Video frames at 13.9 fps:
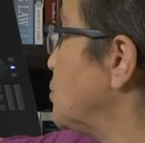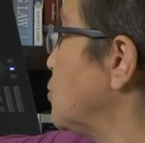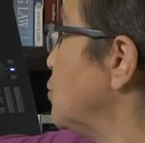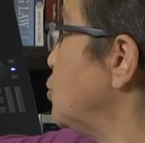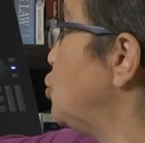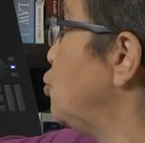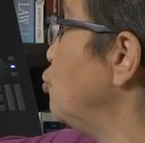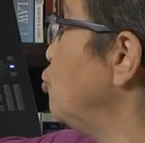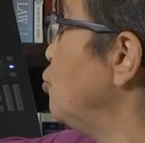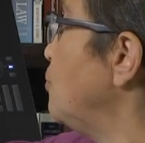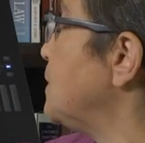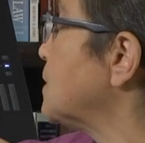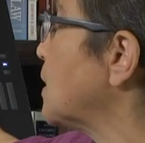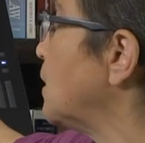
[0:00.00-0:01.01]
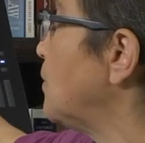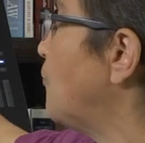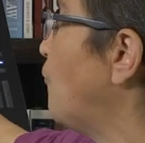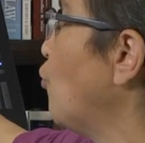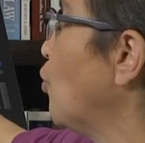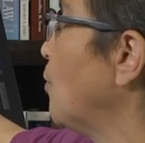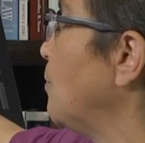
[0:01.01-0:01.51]
so the tube is going to
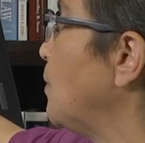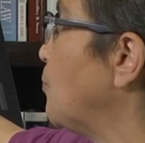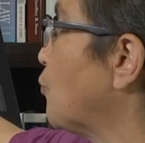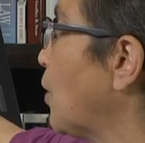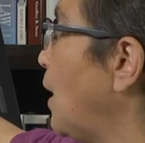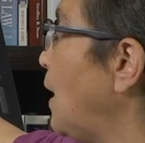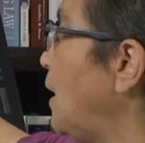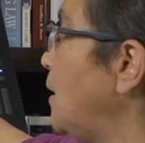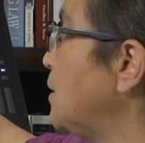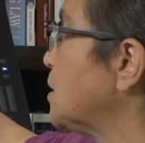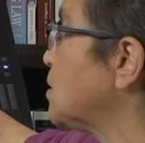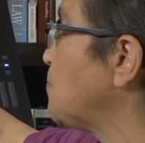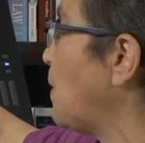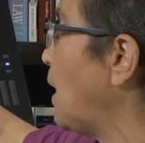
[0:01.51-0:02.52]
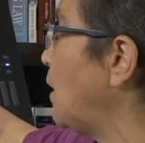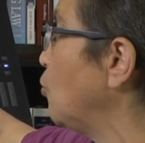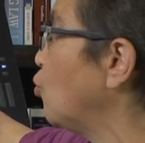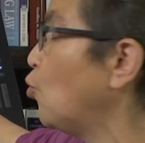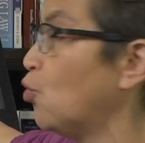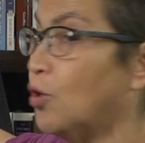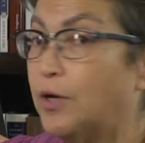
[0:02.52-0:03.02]
form the brain, the spinal
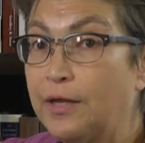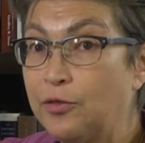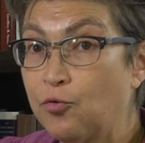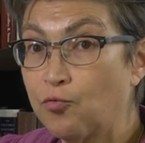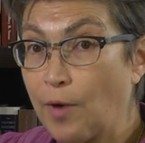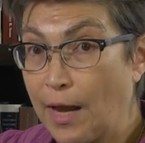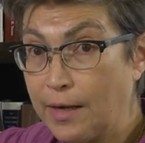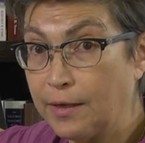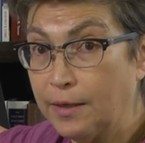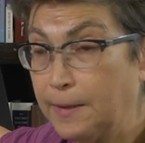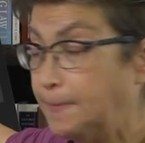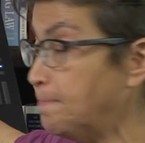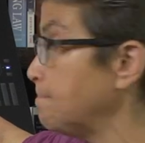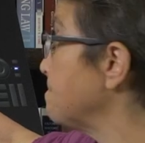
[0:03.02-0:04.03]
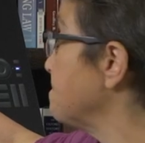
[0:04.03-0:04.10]
cord, and the retina.